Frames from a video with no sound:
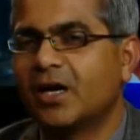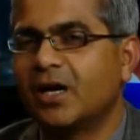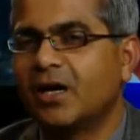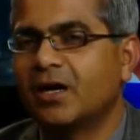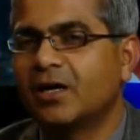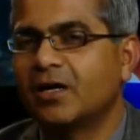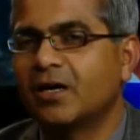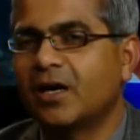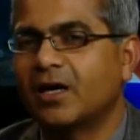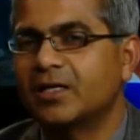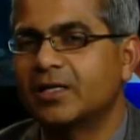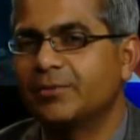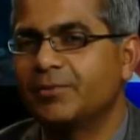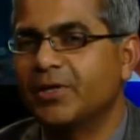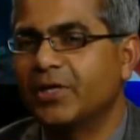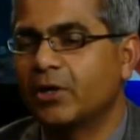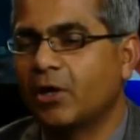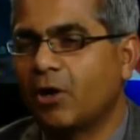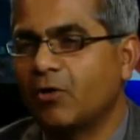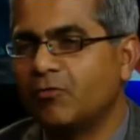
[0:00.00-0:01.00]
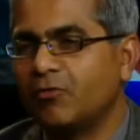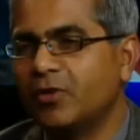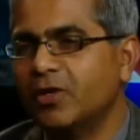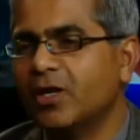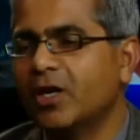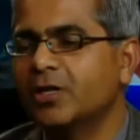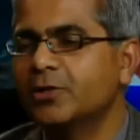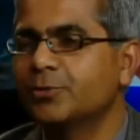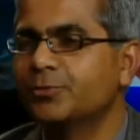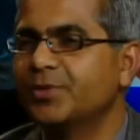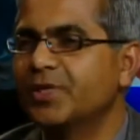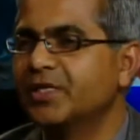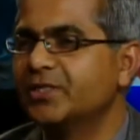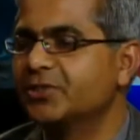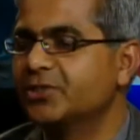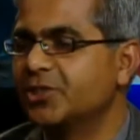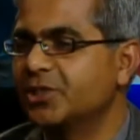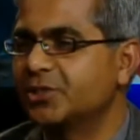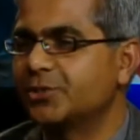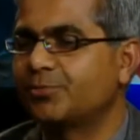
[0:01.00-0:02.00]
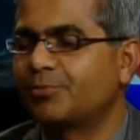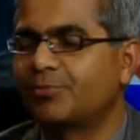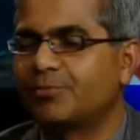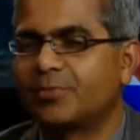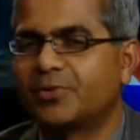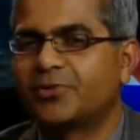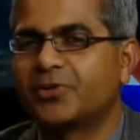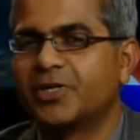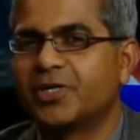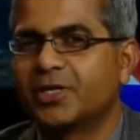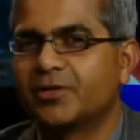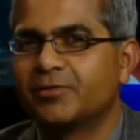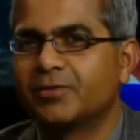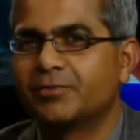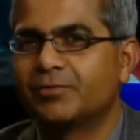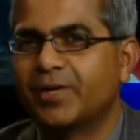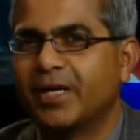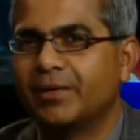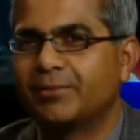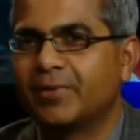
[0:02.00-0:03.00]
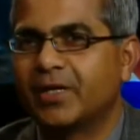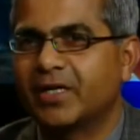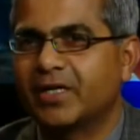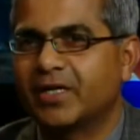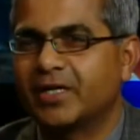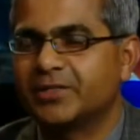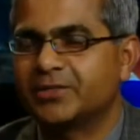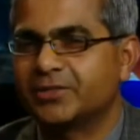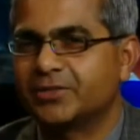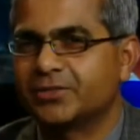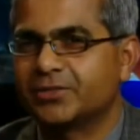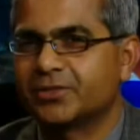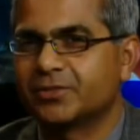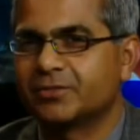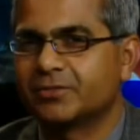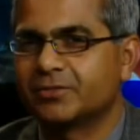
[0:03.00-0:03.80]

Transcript: Uh, are they being offered? are you being just treated with pain medications?